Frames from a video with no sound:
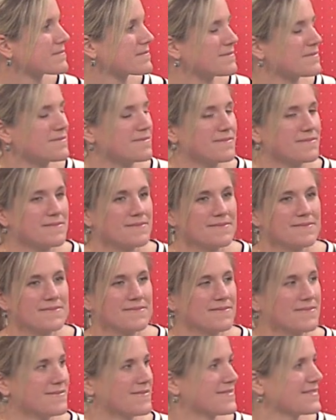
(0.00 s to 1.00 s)

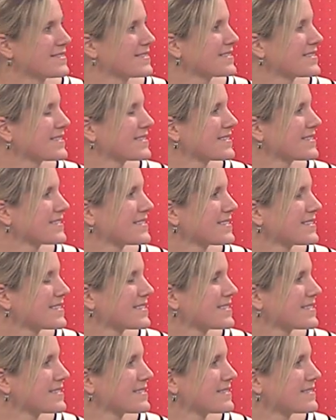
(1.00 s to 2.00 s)

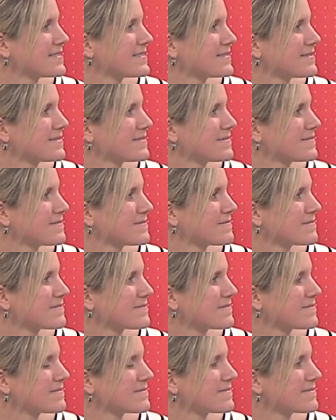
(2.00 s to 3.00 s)

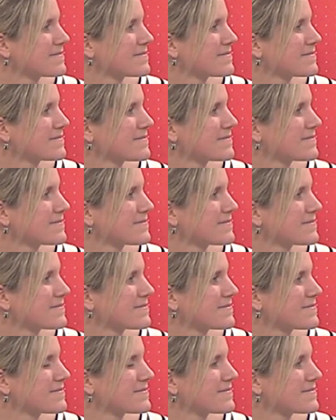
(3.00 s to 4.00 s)

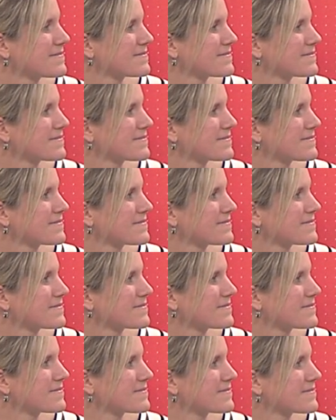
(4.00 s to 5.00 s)

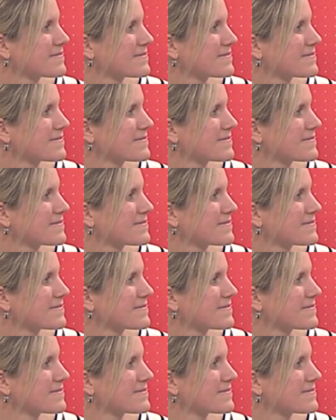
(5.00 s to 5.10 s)
The person shown says nothing.